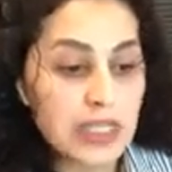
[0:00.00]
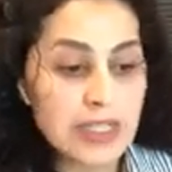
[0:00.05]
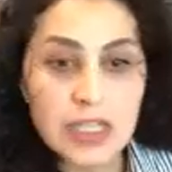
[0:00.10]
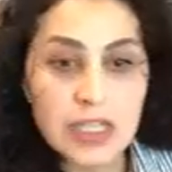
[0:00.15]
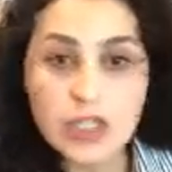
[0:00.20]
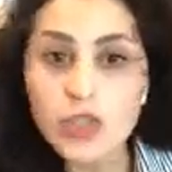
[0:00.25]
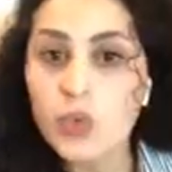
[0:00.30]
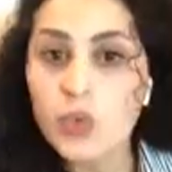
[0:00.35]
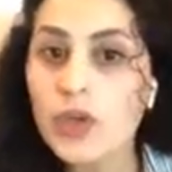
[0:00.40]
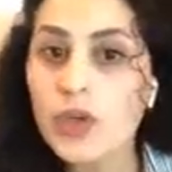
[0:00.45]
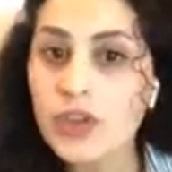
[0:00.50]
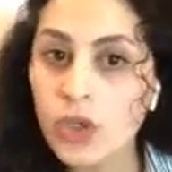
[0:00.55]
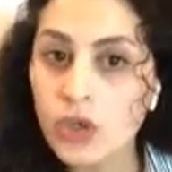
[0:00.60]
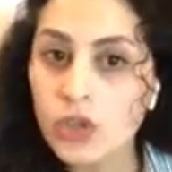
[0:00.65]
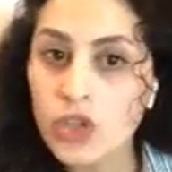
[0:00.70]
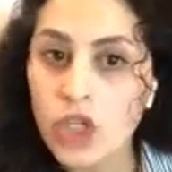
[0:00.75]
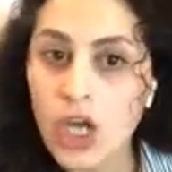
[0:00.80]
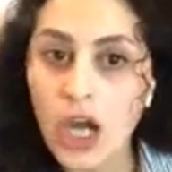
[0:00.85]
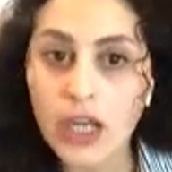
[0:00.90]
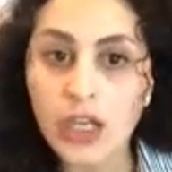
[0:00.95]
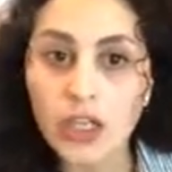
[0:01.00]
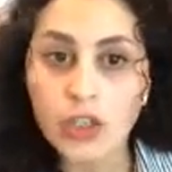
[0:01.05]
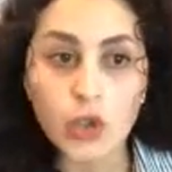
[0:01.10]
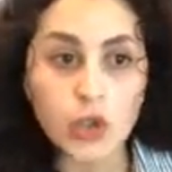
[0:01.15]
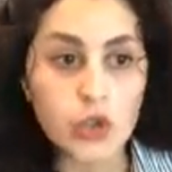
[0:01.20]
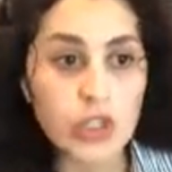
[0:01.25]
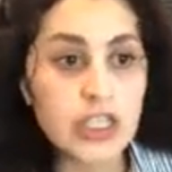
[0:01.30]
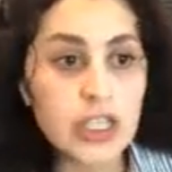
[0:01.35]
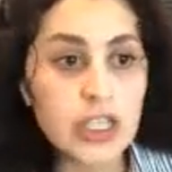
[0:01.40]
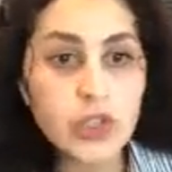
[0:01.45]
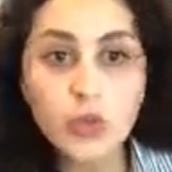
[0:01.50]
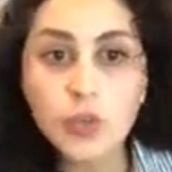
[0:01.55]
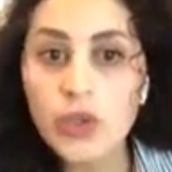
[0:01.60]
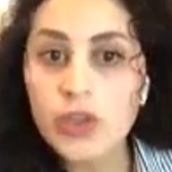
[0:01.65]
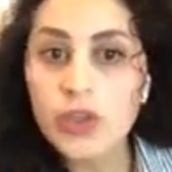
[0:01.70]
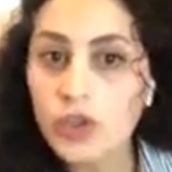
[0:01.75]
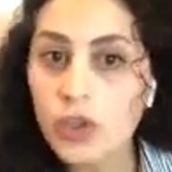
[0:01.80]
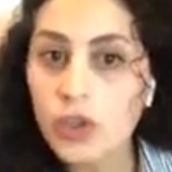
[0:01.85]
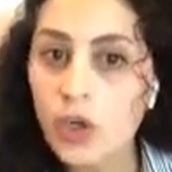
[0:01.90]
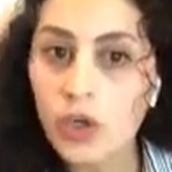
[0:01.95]
sit with your child, or sit
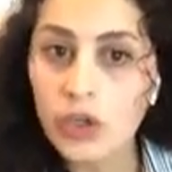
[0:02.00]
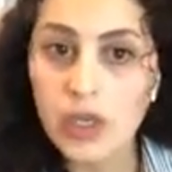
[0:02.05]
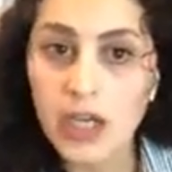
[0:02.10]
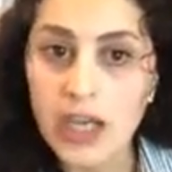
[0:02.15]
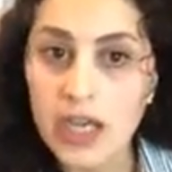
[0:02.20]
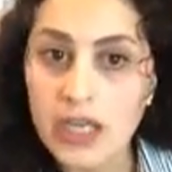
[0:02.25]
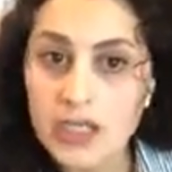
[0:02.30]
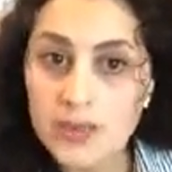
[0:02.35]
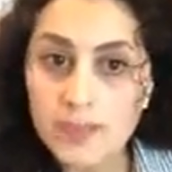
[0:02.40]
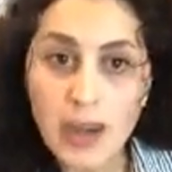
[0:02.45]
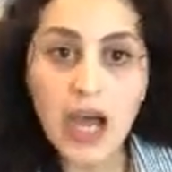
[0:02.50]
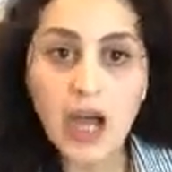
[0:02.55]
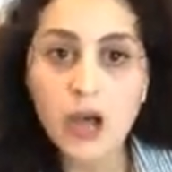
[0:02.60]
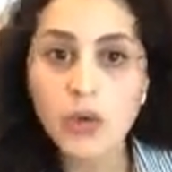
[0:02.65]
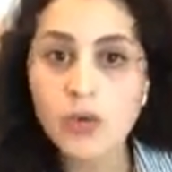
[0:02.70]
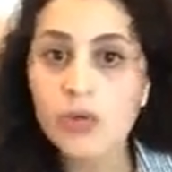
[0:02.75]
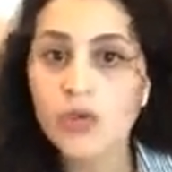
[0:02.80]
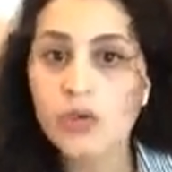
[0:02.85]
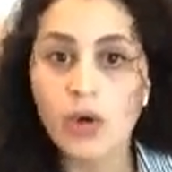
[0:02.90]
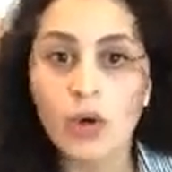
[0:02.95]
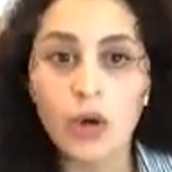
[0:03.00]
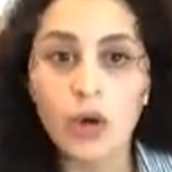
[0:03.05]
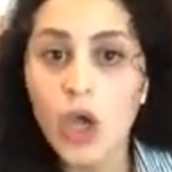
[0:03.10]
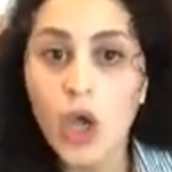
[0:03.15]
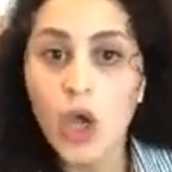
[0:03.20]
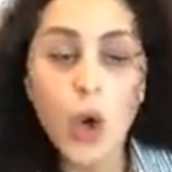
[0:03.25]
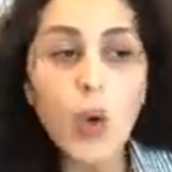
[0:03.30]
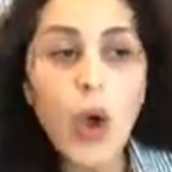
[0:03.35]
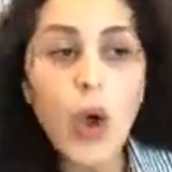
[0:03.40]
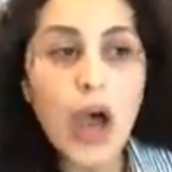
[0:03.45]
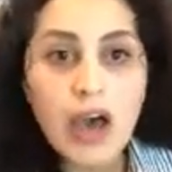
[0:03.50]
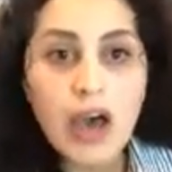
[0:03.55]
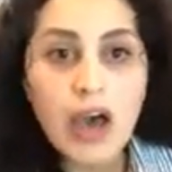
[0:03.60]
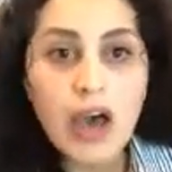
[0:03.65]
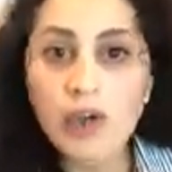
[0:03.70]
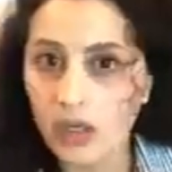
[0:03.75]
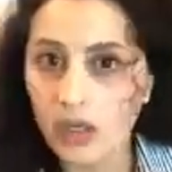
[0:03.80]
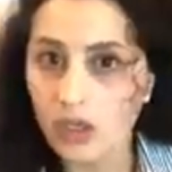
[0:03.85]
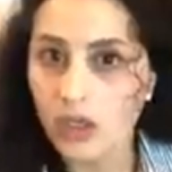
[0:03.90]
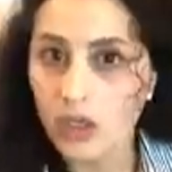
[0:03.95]
with your spouse, or
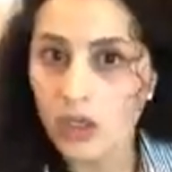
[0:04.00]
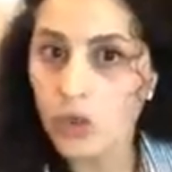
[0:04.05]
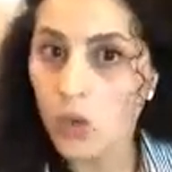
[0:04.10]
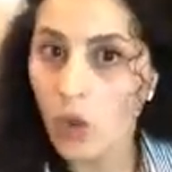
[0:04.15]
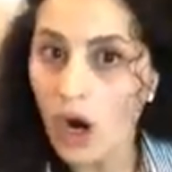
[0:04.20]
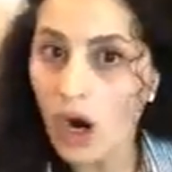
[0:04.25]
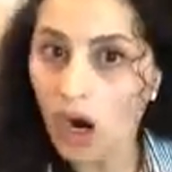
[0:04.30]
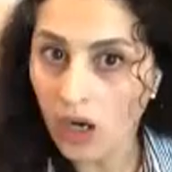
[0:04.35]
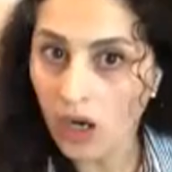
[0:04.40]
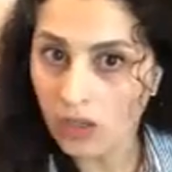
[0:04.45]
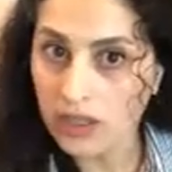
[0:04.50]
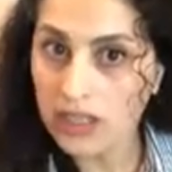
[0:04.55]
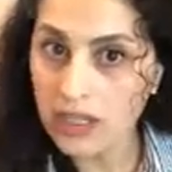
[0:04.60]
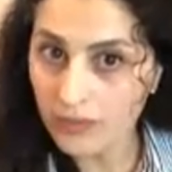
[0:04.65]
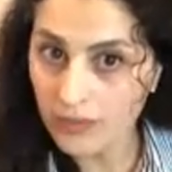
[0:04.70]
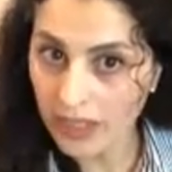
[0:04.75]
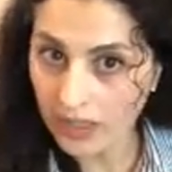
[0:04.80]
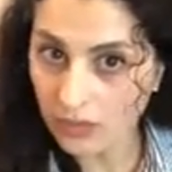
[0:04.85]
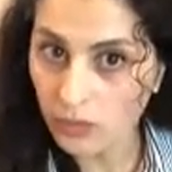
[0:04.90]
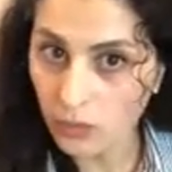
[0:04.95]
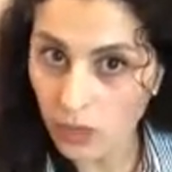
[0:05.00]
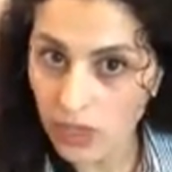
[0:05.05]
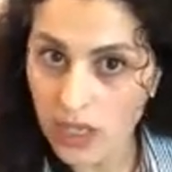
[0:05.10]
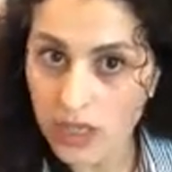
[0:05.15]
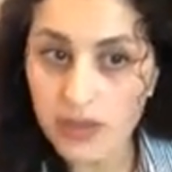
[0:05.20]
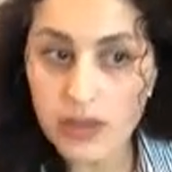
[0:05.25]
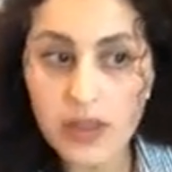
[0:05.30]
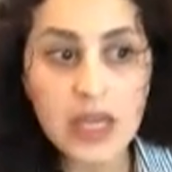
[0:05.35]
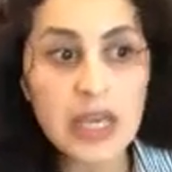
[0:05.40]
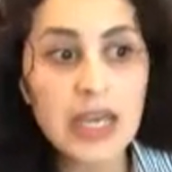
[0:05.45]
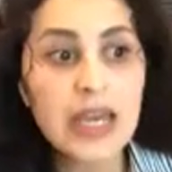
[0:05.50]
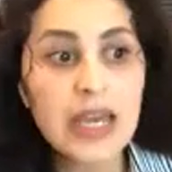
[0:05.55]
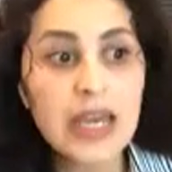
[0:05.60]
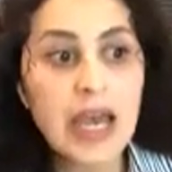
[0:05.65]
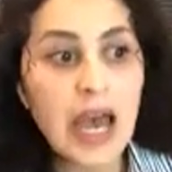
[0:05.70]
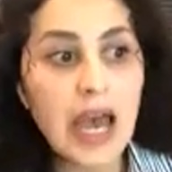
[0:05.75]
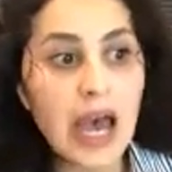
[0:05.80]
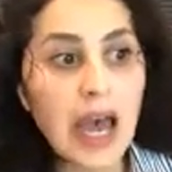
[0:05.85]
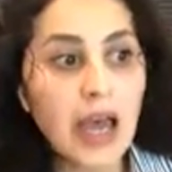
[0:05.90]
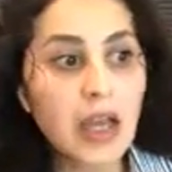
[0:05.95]
whoever you are living with,
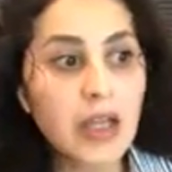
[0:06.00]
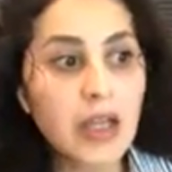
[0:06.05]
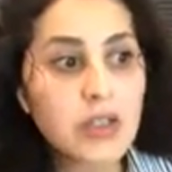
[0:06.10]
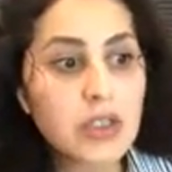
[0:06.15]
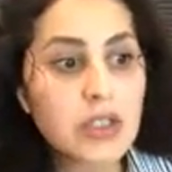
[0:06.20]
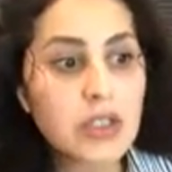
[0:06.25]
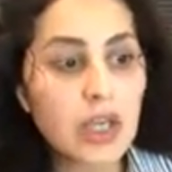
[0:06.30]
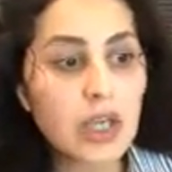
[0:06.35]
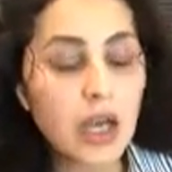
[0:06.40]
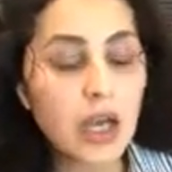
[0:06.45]
and